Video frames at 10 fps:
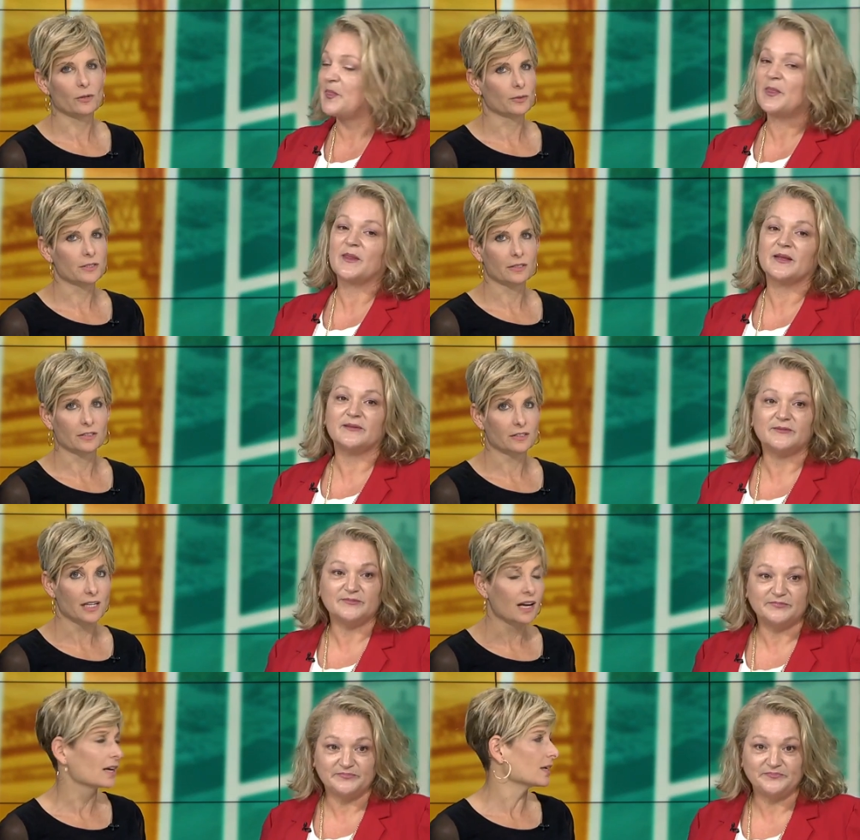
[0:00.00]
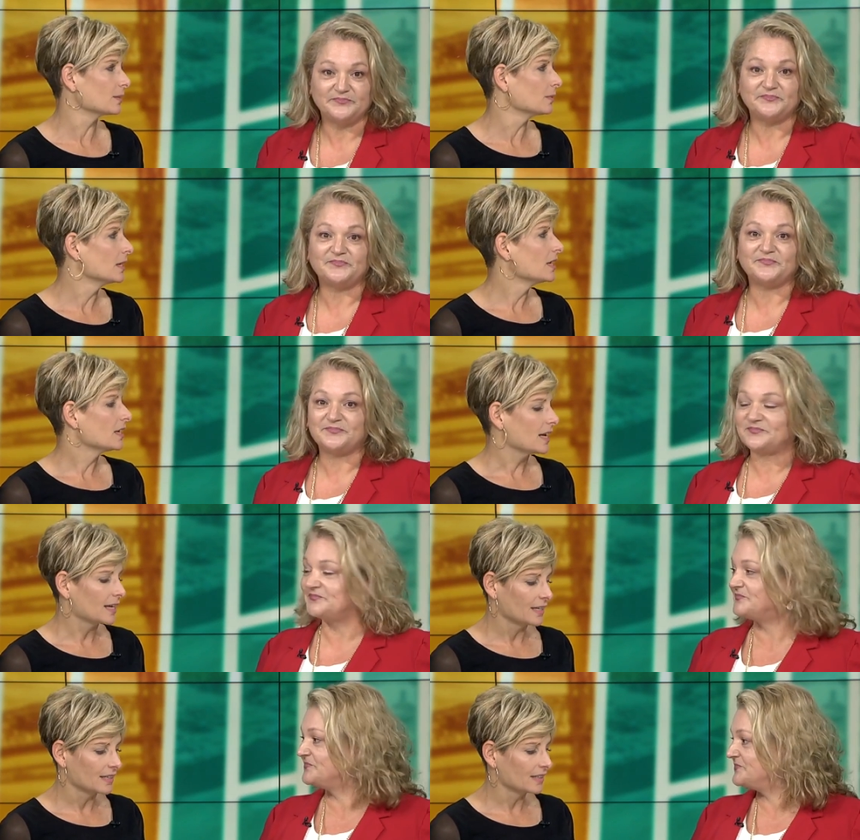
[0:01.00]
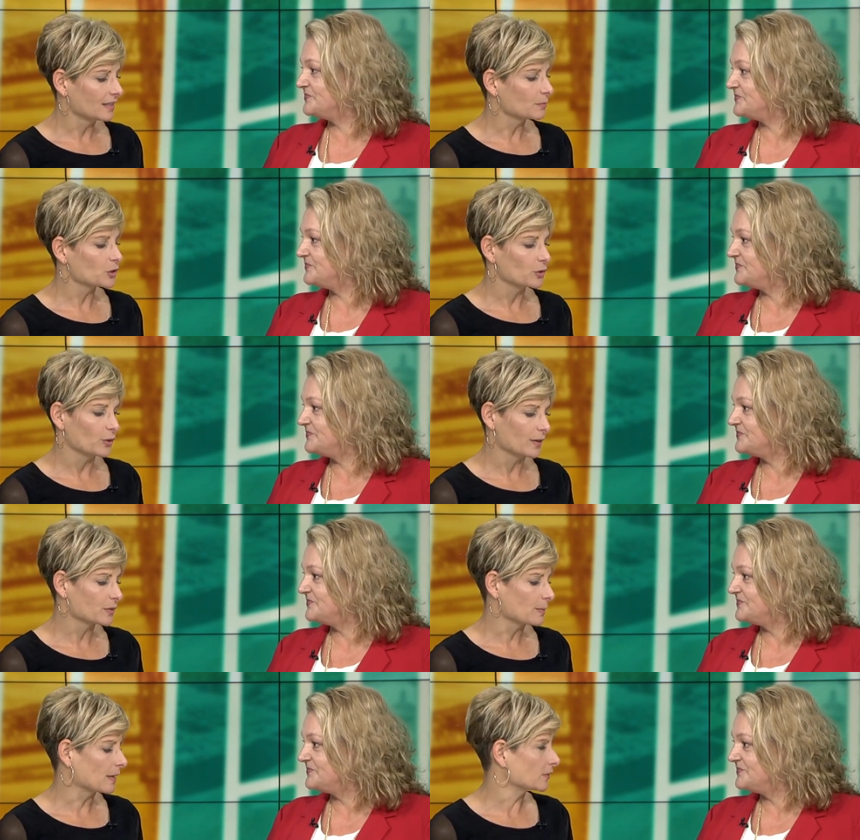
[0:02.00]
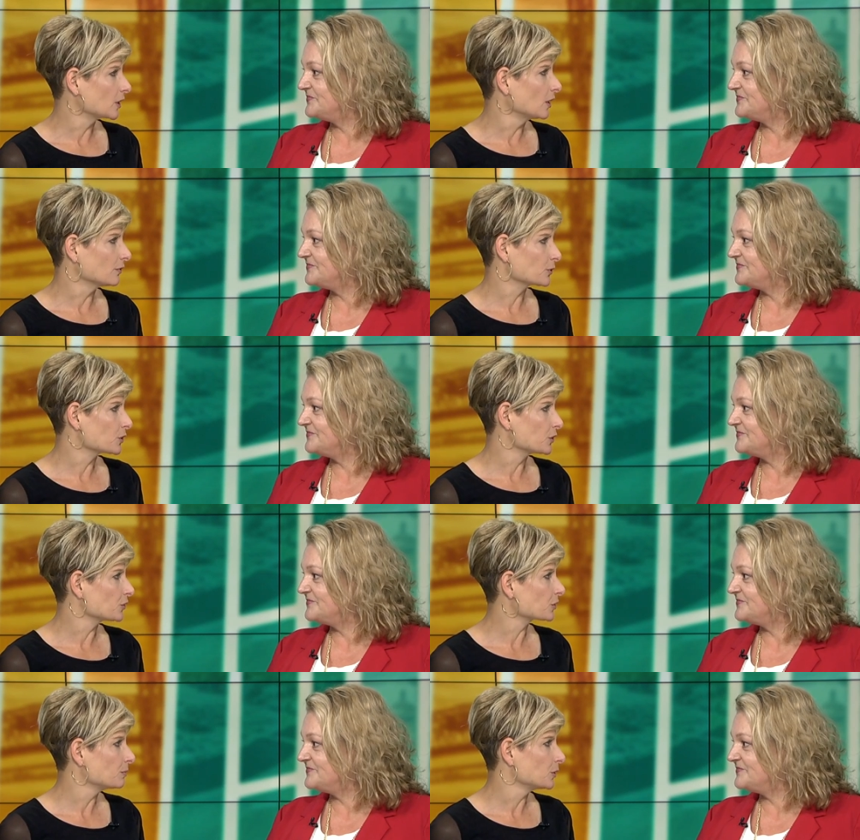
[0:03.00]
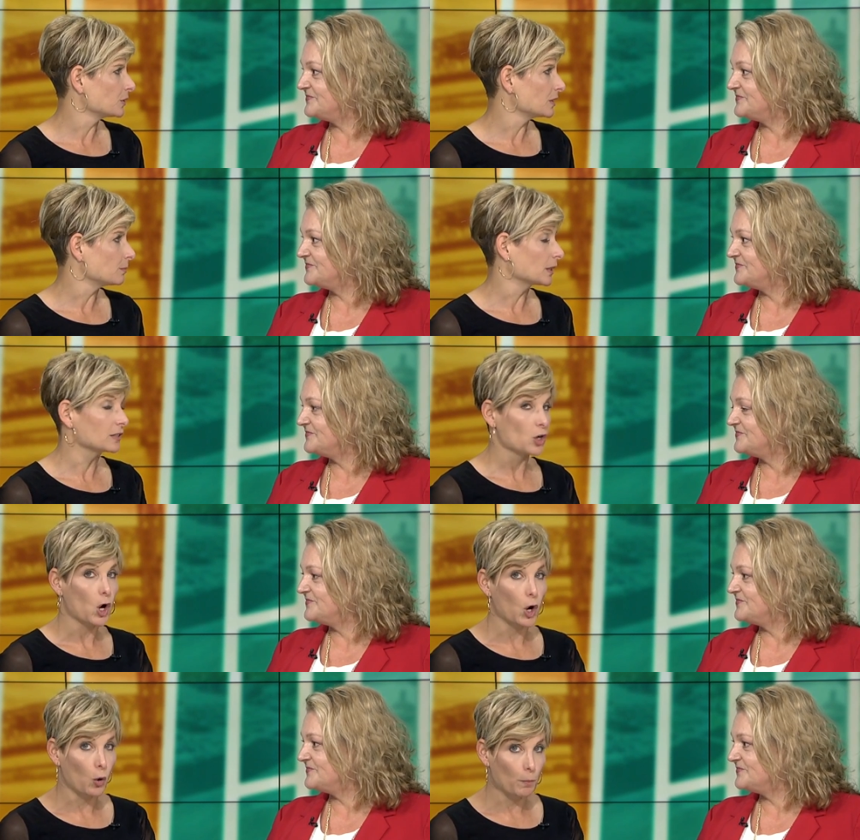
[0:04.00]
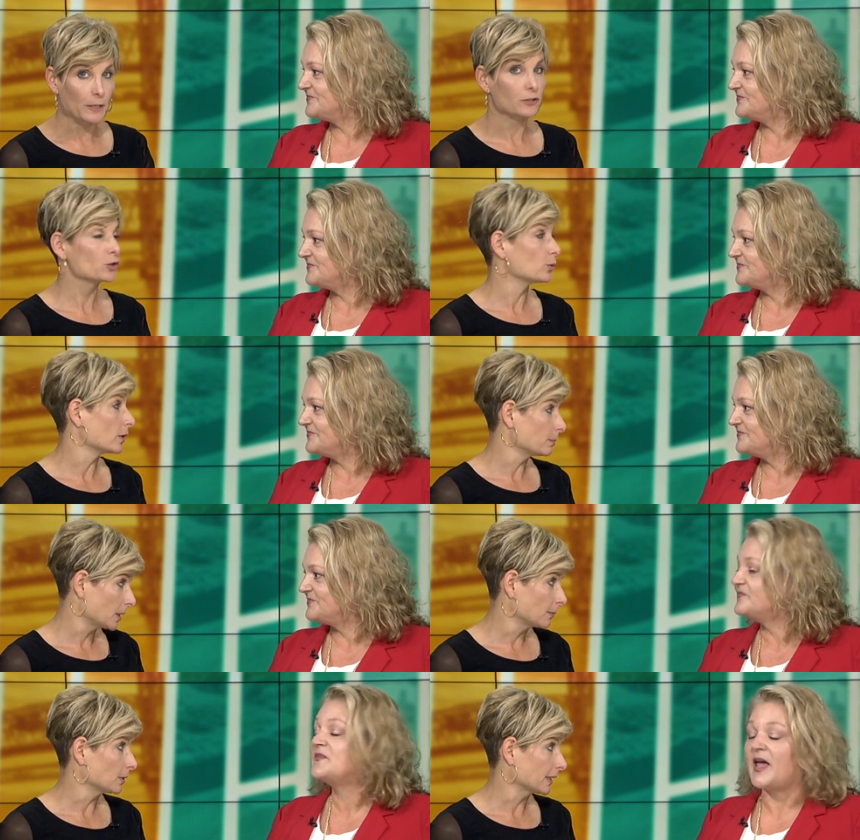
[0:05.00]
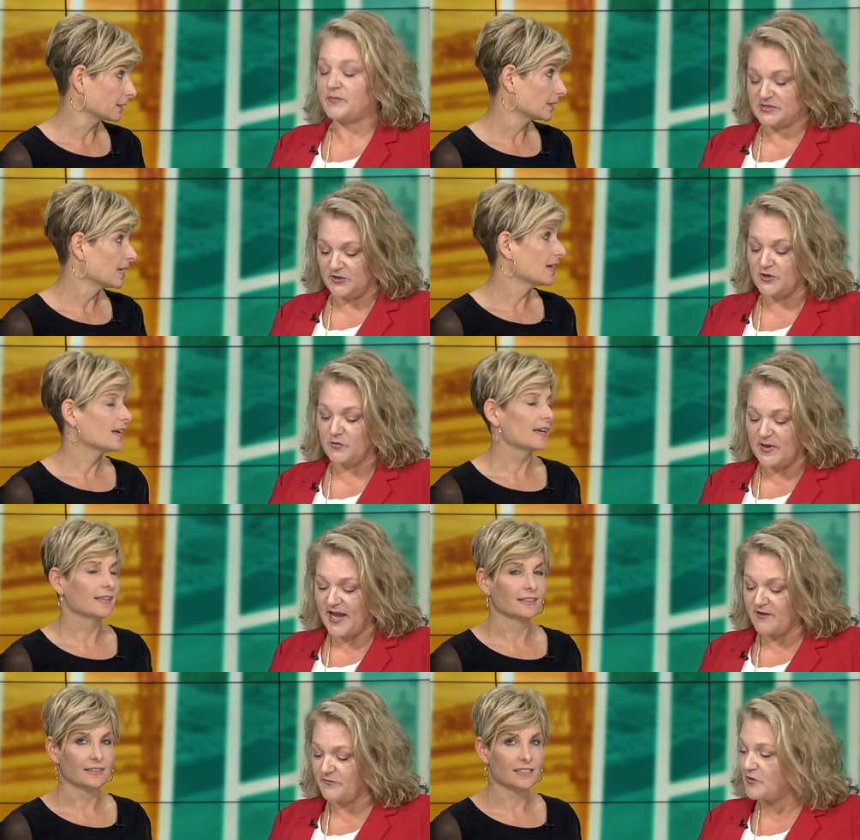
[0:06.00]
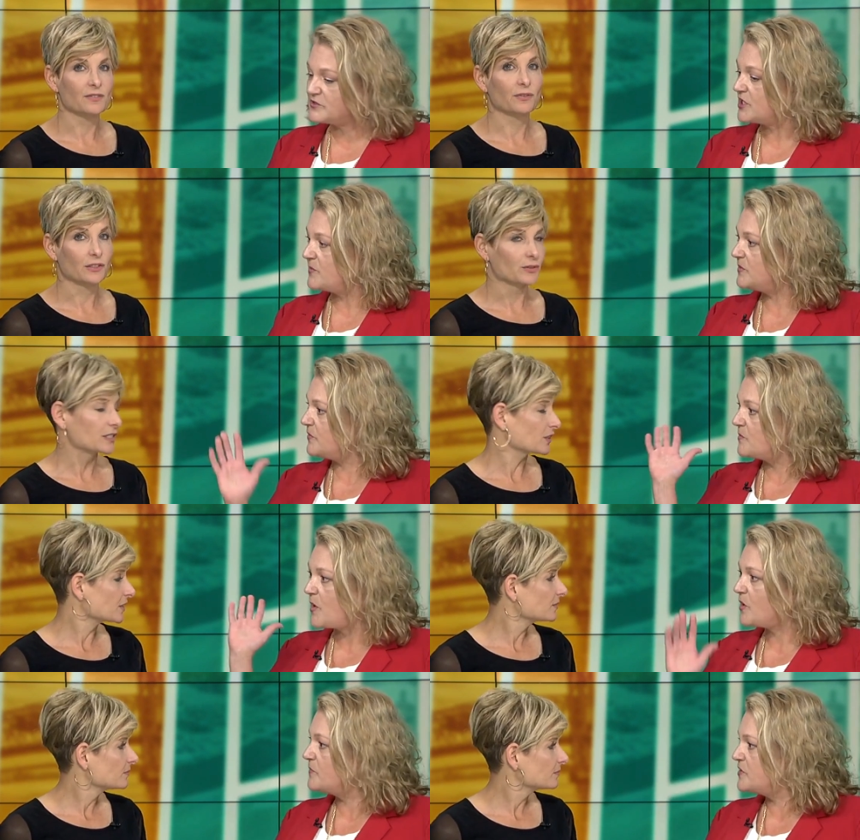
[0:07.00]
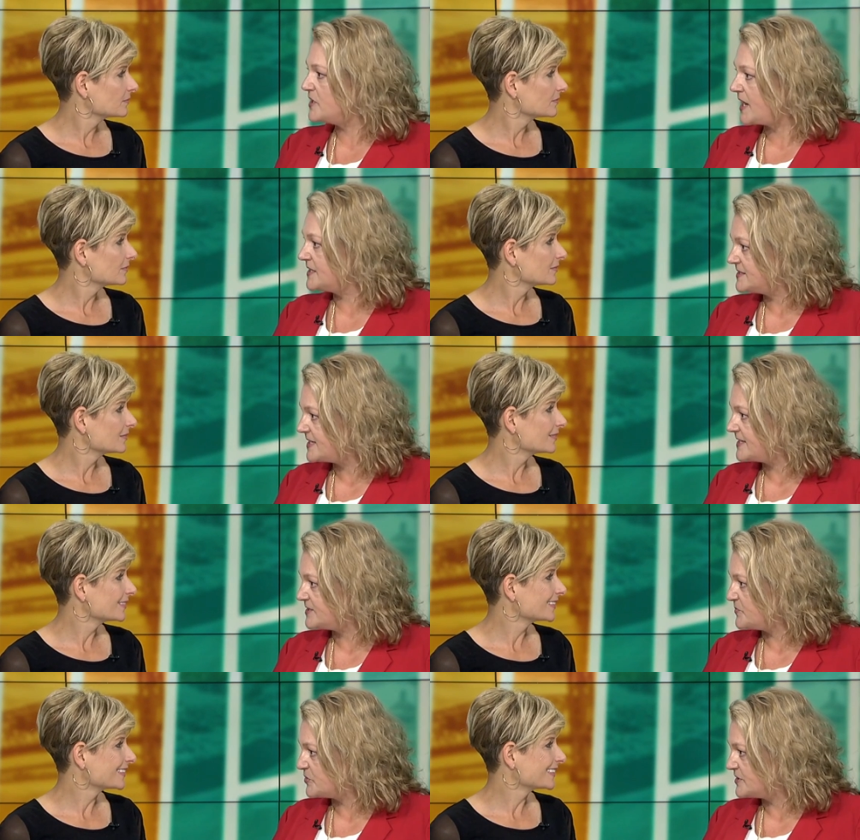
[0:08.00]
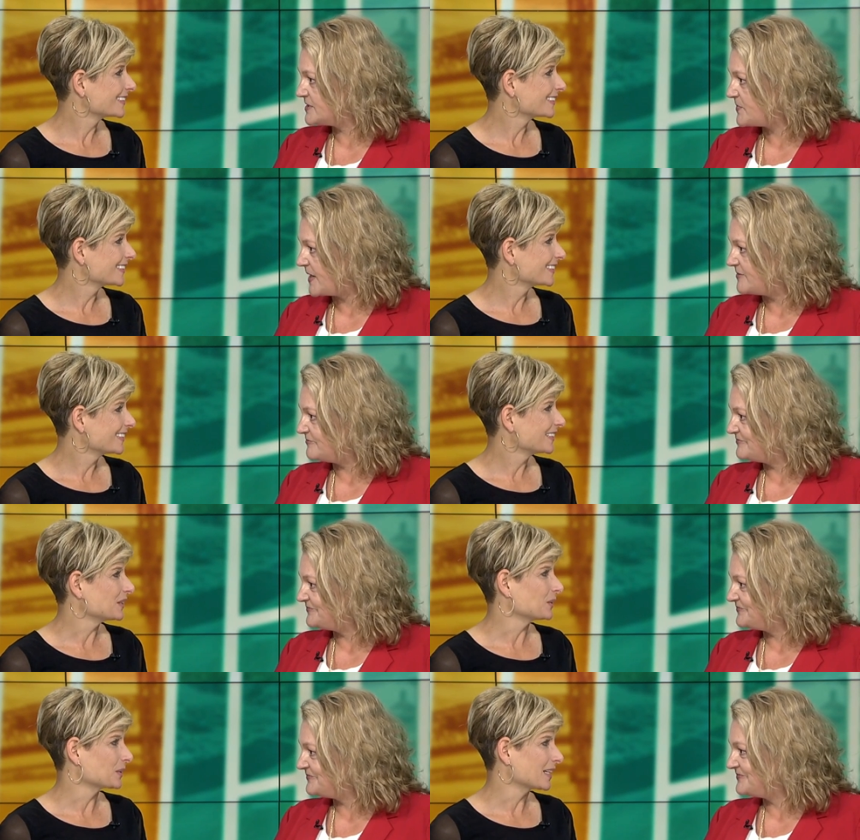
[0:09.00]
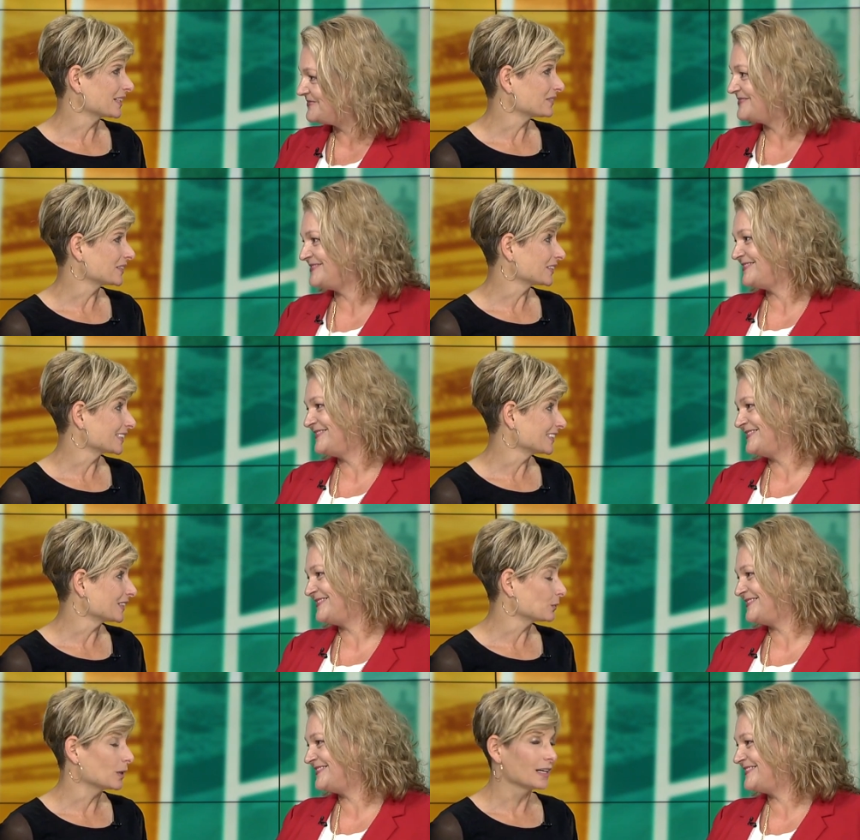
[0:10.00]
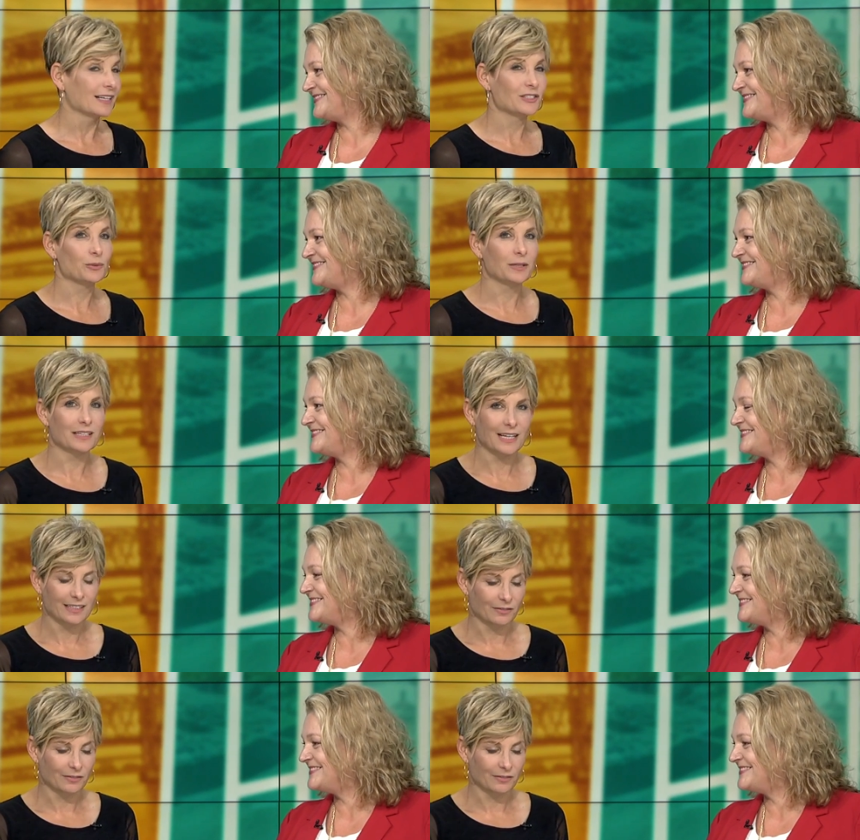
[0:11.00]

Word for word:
Speaker 1: always a good time. And I'm sure you have some avid golfers in your community, but it's open to the public.
Speaker 2: Absolutely. We and have folks coming from all over the United States to participate.
Speaker 1: Okay, very good. Well, I do want to kind